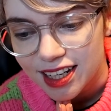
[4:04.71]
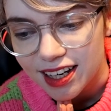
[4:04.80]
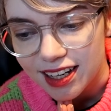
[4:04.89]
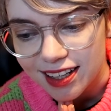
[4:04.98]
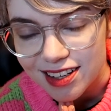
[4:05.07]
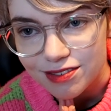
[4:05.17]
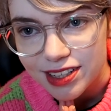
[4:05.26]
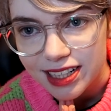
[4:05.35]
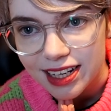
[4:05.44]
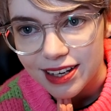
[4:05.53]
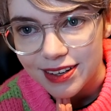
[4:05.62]
uh,
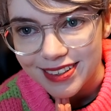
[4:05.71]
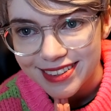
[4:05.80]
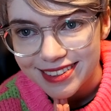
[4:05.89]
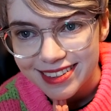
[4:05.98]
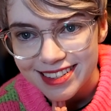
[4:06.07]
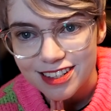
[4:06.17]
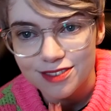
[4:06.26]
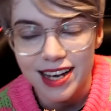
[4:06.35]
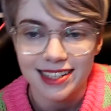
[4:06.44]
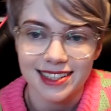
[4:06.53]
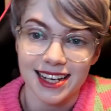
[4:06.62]
video that is
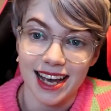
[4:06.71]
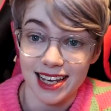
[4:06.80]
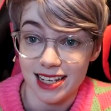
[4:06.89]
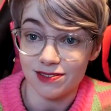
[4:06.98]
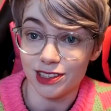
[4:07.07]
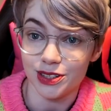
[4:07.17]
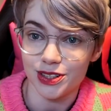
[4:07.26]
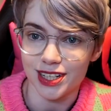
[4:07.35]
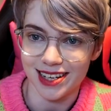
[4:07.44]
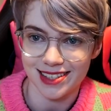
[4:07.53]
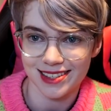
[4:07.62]
directed at
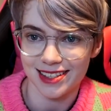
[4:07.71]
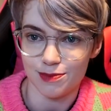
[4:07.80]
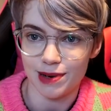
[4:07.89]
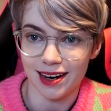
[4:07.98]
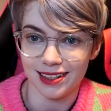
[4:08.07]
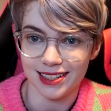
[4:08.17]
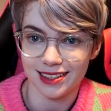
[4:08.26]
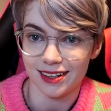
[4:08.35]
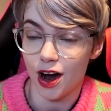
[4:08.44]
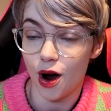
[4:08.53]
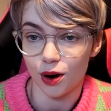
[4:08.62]
evolutionists, and apparently it's
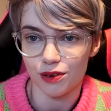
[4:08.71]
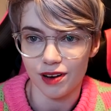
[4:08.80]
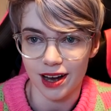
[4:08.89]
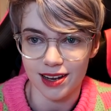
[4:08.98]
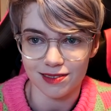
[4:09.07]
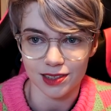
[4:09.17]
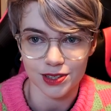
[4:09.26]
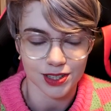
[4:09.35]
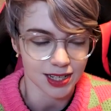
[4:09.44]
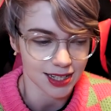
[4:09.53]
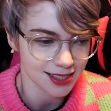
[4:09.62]
going to horrify
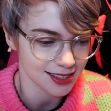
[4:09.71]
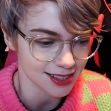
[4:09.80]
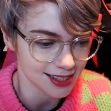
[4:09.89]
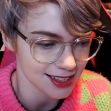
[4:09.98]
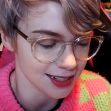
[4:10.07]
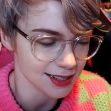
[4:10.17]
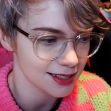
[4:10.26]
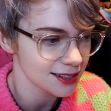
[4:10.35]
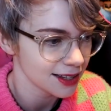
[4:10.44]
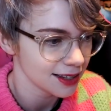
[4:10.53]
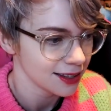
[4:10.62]
evolutionists. And
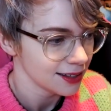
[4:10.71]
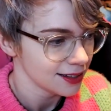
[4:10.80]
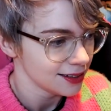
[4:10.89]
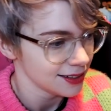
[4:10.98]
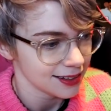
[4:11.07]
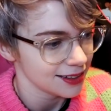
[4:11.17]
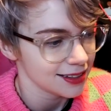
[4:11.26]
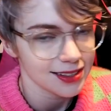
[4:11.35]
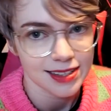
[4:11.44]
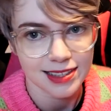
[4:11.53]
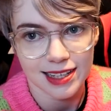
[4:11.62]
since
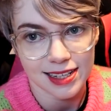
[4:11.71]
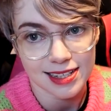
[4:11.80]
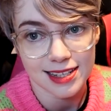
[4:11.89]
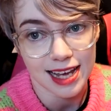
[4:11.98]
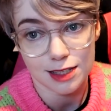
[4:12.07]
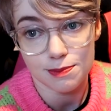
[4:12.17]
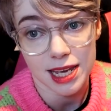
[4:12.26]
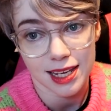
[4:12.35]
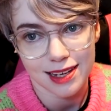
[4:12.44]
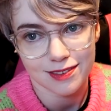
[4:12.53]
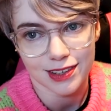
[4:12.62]
since that's me,
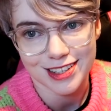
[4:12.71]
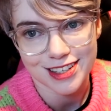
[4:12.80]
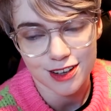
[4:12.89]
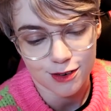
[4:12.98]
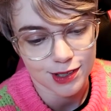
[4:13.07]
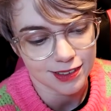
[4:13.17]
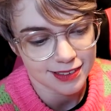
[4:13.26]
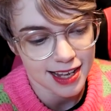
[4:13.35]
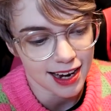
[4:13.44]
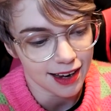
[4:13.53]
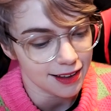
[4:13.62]
even though it's not a real
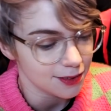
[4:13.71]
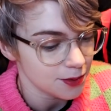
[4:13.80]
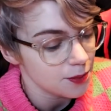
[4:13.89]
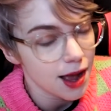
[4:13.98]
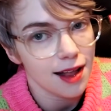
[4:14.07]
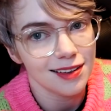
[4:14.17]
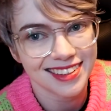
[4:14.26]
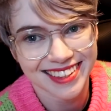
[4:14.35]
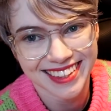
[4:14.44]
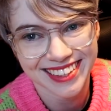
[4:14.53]
thing, I thought, well,